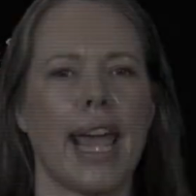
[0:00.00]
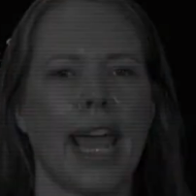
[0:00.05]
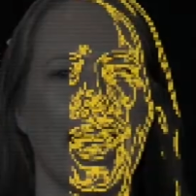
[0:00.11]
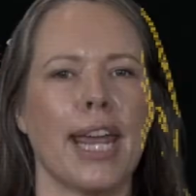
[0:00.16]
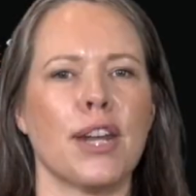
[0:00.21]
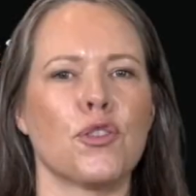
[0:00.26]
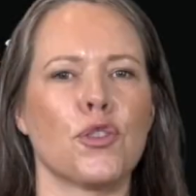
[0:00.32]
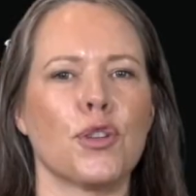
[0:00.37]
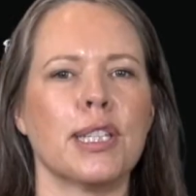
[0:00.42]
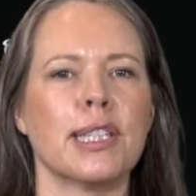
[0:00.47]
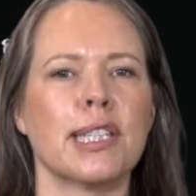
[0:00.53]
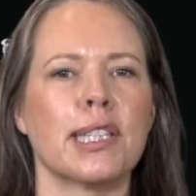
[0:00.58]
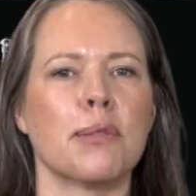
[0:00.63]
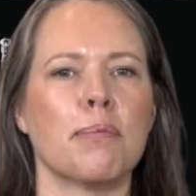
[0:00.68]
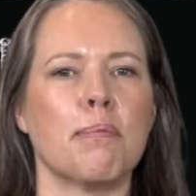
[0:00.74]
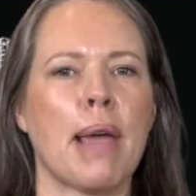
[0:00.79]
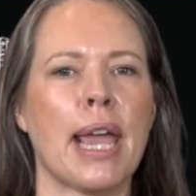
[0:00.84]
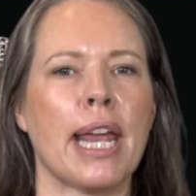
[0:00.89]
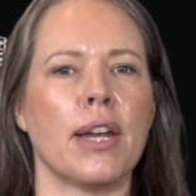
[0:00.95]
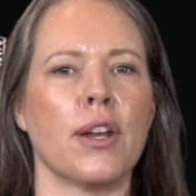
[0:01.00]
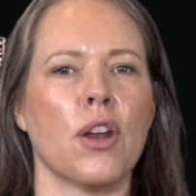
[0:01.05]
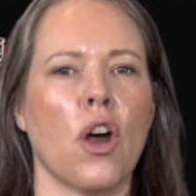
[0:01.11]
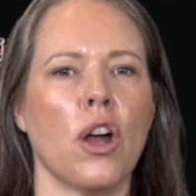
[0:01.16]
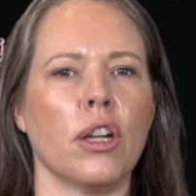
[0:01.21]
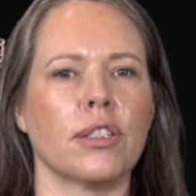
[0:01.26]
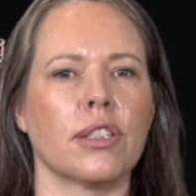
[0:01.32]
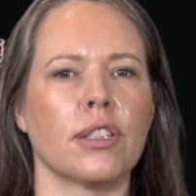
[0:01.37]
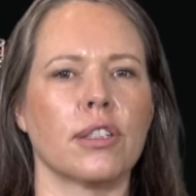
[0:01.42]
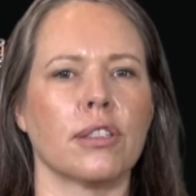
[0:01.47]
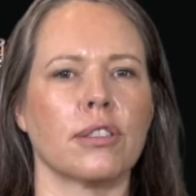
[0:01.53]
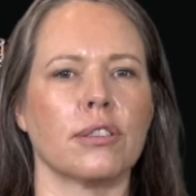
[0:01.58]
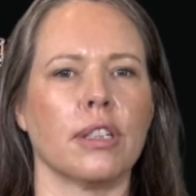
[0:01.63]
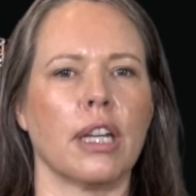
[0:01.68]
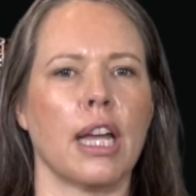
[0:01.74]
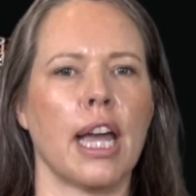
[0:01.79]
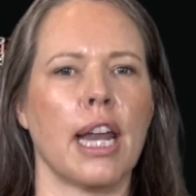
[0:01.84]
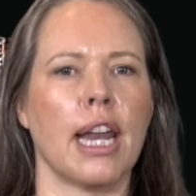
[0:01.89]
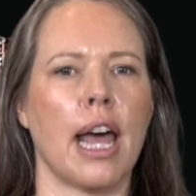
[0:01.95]
Entrants may not
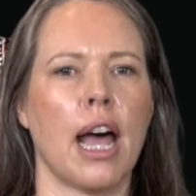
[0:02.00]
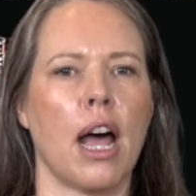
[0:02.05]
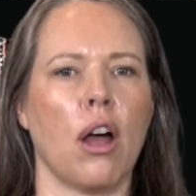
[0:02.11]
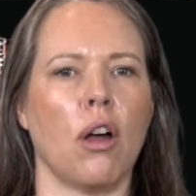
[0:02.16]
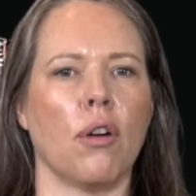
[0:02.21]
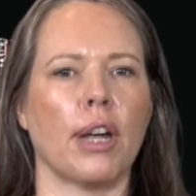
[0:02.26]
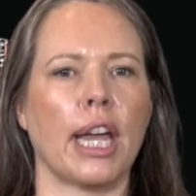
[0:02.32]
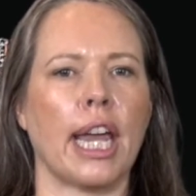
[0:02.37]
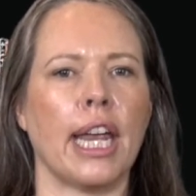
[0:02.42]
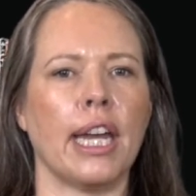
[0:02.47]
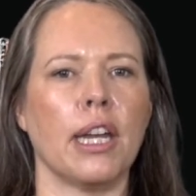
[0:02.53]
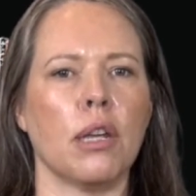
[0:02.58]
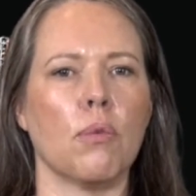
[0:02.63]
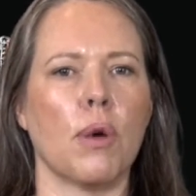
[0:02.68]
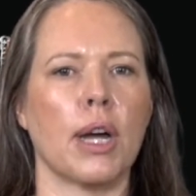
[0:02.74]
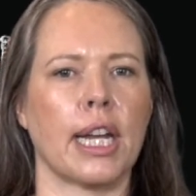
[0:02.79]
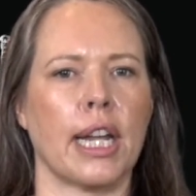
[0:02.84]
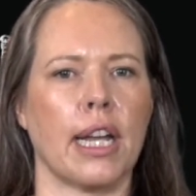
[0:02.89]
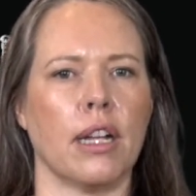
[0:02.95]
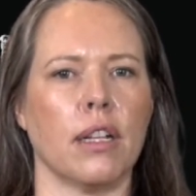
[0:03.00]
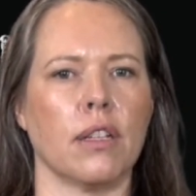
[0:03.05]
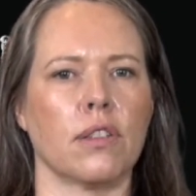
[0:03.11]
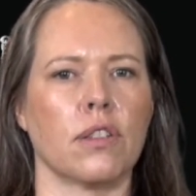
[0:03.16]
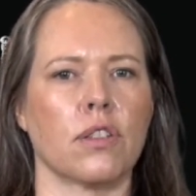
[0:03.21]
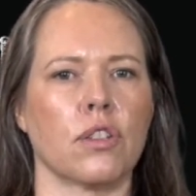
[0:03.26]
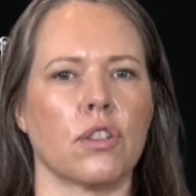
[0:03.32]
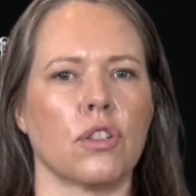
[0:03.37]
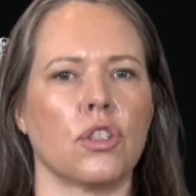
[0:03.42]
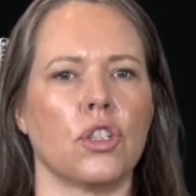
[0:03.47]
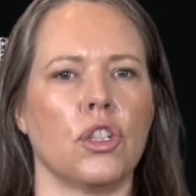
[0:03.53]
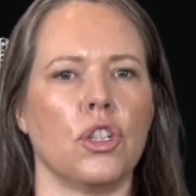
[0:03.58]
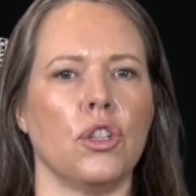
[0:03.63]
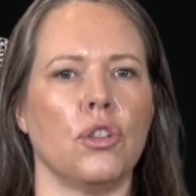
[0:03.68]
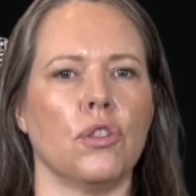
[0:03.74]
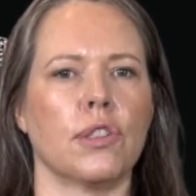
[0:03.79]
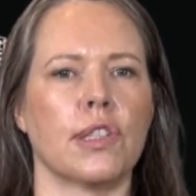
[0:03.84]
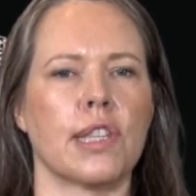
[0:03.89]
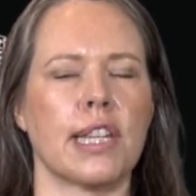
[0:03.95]
allow anyone else to
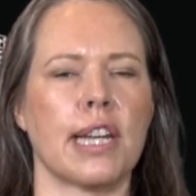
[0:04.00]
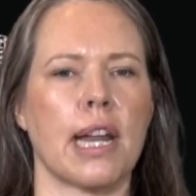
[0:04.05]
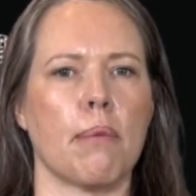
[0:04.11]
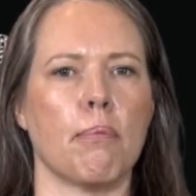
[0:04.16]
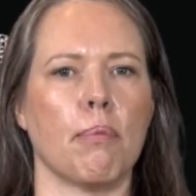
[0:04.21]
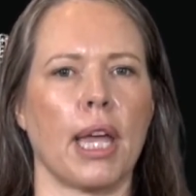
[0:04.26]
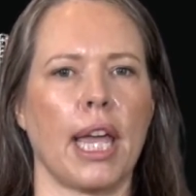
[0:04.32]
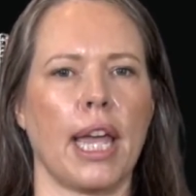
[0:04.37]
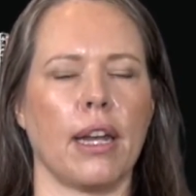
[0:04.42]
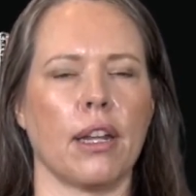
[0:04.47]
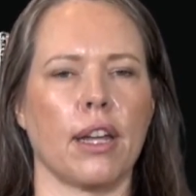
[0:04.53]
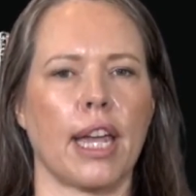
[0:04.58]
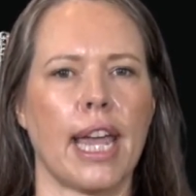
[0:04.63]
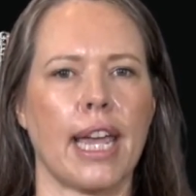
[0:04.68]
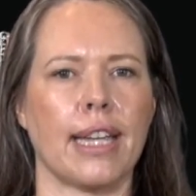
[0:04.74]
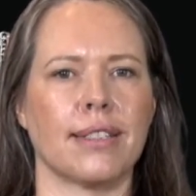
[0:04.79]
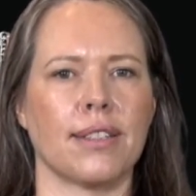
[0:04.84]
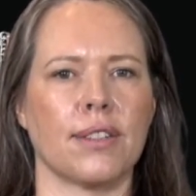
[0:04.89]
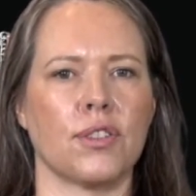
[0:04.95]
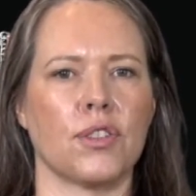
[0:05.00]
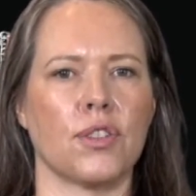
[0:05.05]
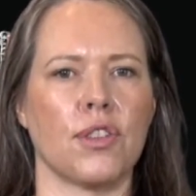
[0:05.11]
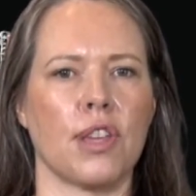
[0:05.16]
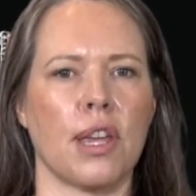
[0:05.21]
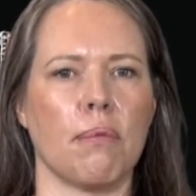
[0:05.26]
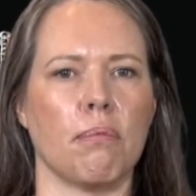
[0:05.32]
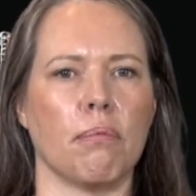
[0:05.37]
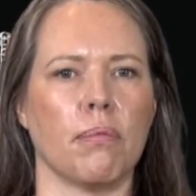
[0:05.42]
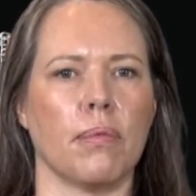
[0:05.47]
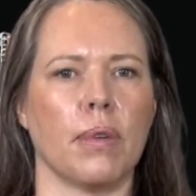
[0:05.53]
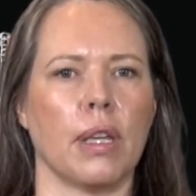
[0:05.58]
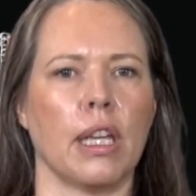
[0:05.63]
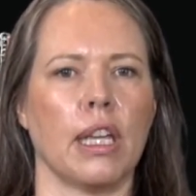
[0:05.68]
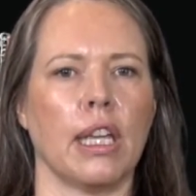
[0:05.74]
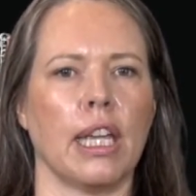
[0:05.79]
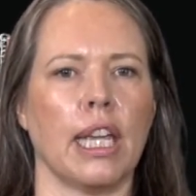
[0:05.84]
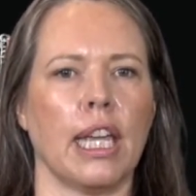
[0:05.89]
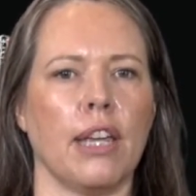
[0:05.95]
use the number allocated to them.
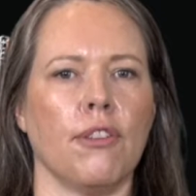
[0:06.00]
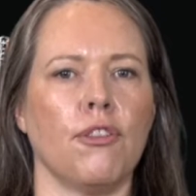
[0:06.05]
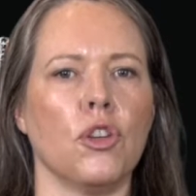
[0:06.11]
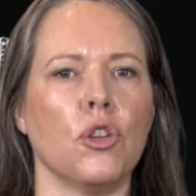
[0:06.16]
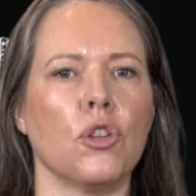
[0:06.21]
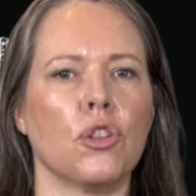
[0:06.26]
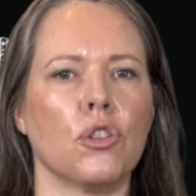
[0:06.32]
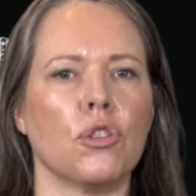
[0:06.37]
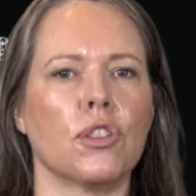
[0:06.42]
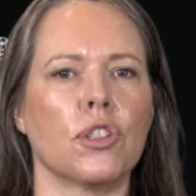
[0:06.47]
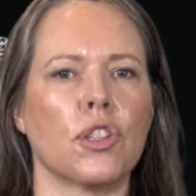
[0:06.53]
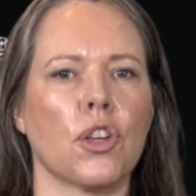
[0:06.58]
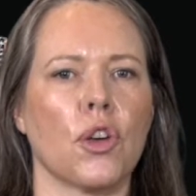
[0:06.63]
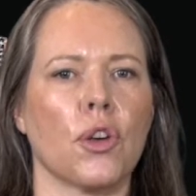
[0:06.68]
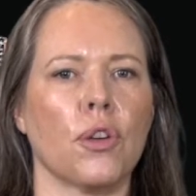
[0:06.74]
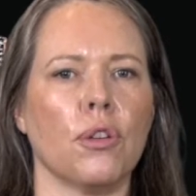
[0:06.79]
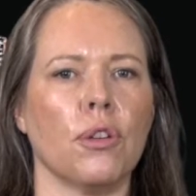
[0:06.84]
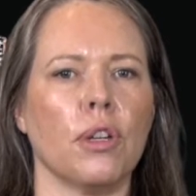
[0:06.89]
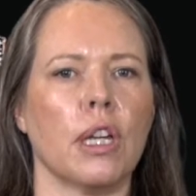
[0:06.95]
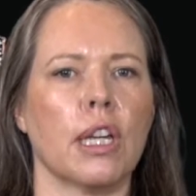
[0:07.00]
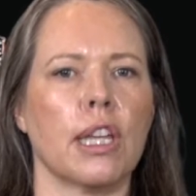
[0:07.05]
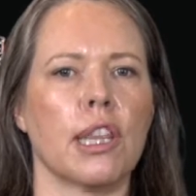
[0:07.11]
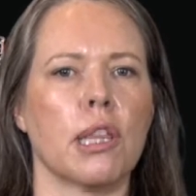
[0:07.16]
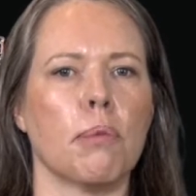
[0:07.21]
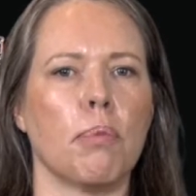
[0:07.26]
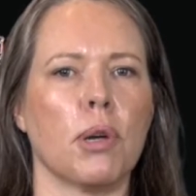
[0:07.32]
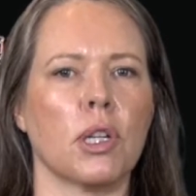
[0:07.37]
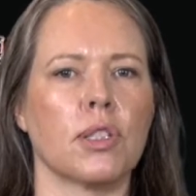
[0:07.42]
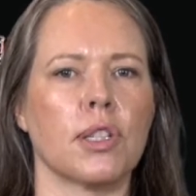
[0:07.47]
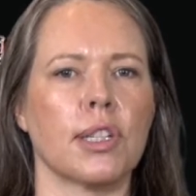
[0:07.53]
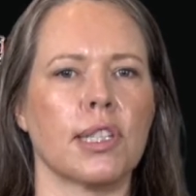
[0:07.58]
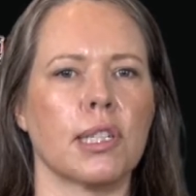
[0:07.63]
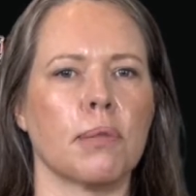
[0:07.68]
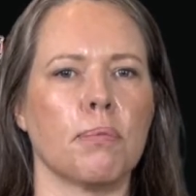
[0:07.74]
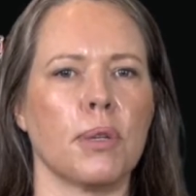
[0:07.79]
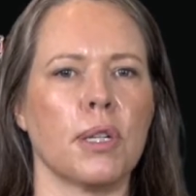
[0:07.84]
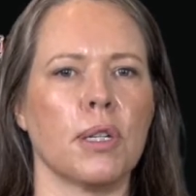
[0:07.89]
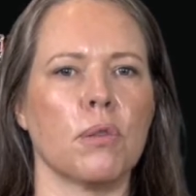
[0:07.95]
If you do so, the
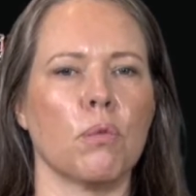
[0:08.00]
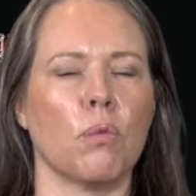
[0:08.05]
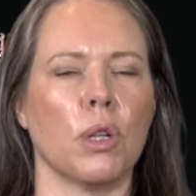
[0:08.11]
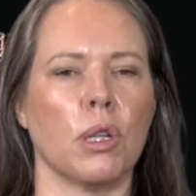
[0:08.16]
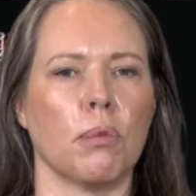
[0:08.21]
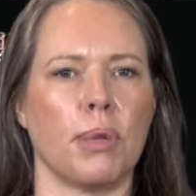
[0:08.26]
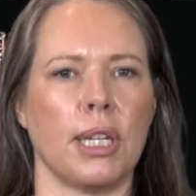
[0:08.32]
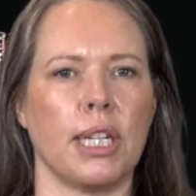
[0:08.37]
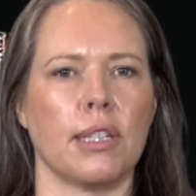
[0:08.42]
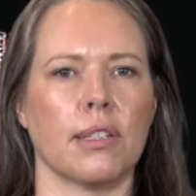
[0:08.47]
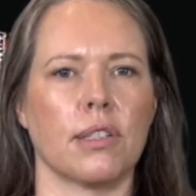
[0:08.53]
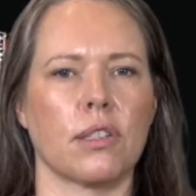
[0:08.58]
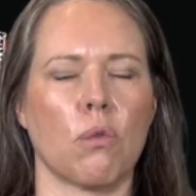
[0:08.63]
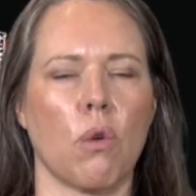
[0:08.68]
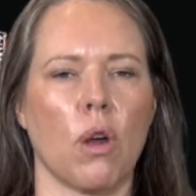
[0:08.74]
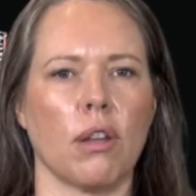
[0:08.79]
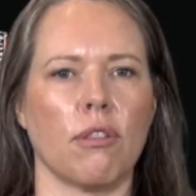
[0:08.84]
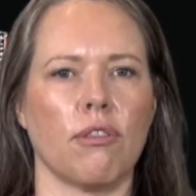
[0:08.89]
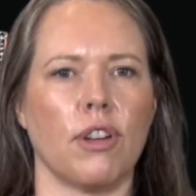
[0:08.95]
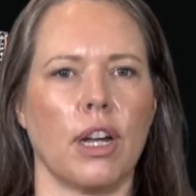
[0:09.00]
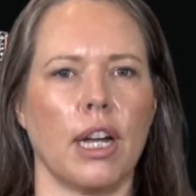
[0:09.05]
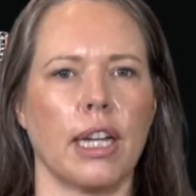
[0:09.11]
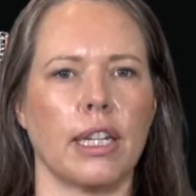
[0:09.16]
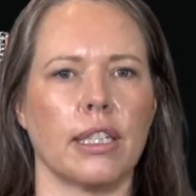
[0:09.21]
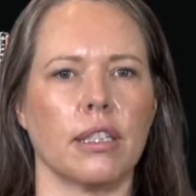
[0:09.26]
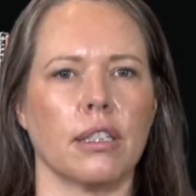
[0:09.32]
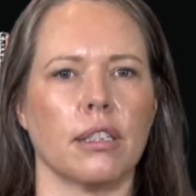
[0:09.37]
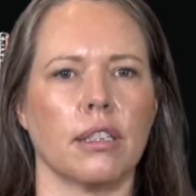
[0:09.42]
participant will be disqualified.